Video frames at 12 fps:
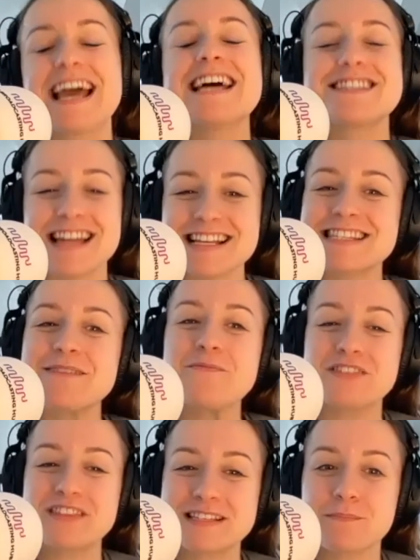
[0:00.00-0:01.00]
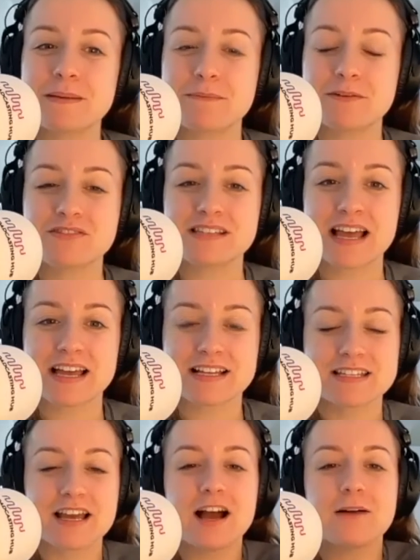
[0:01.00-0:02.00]
That's something that some people have
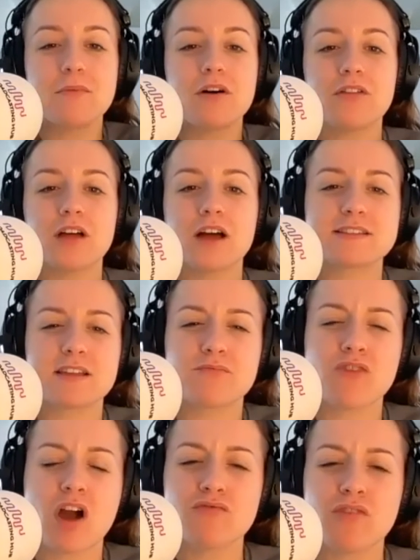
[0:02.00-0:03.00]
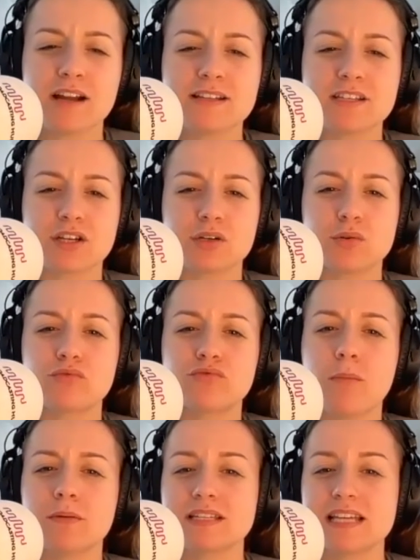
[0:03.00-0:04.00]
said. A writer called
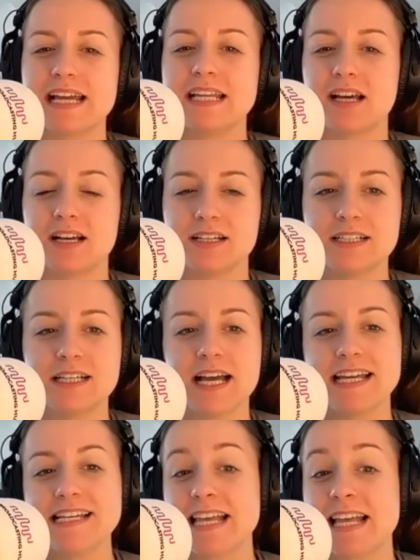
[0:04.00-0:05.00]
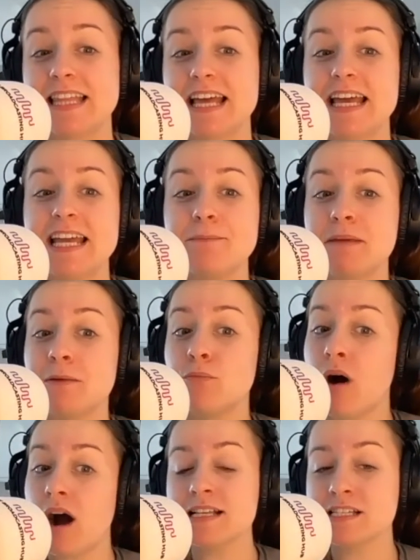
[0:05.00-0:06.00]
Robert Taylor, he said that he'd be
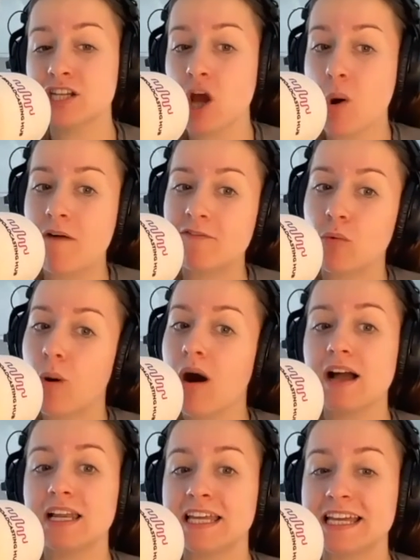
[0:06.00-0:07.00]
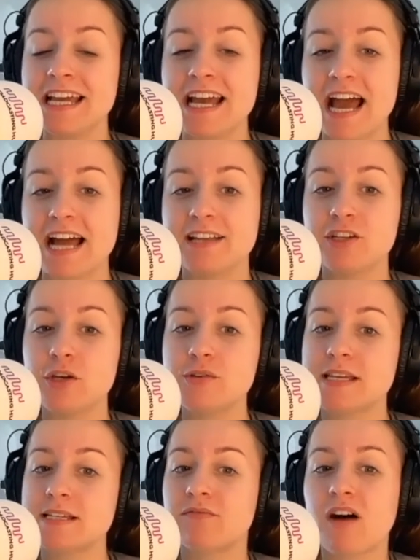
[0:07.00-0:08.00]
wise to go off quietly and use
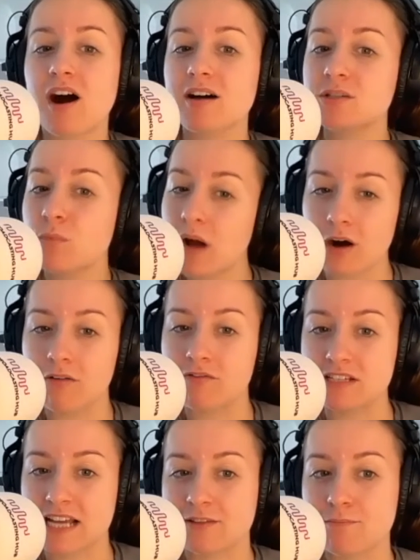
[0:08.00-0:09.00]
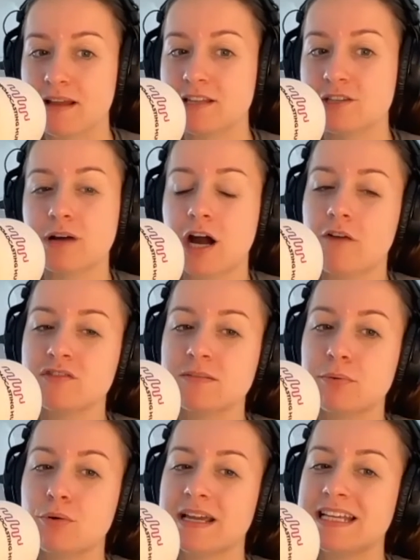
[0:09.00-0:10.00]
his vast wealth to get the mental health
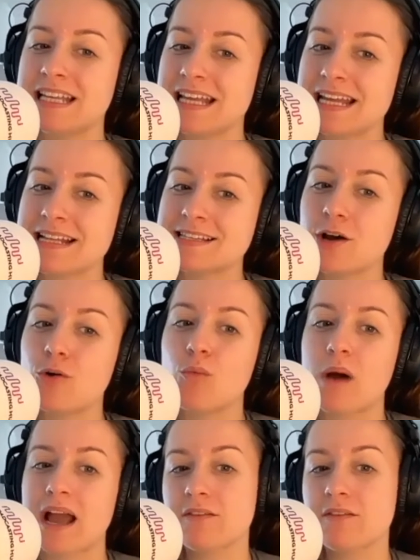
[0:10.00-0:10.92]
support he needs away